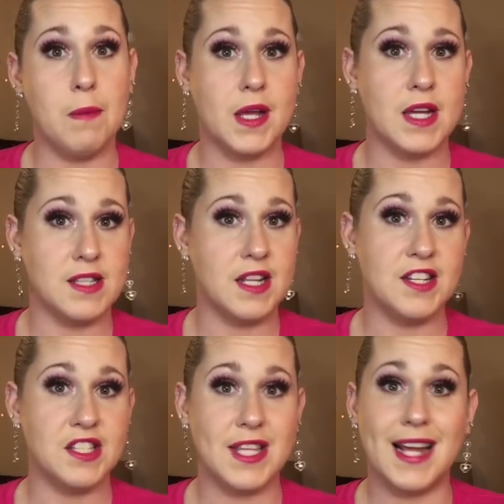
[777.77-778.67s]
because it
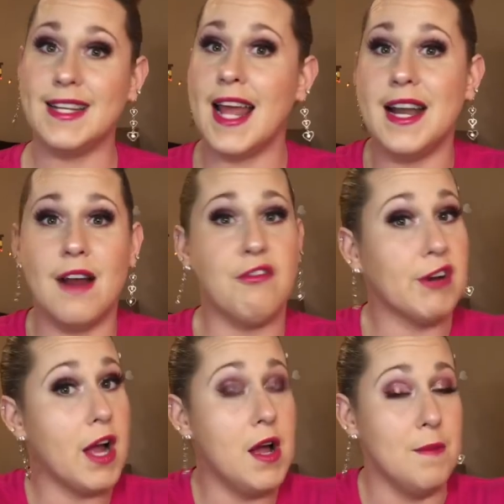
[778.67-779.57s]
just, that day never
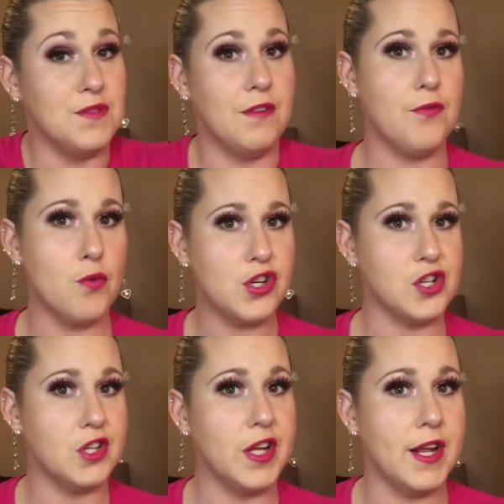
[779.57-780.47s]
comes,
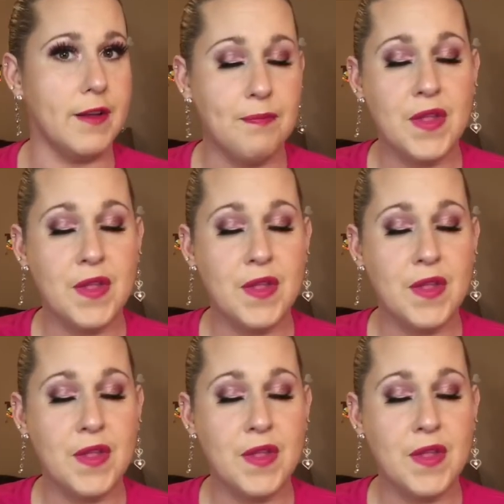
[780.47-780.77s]
unfortunately.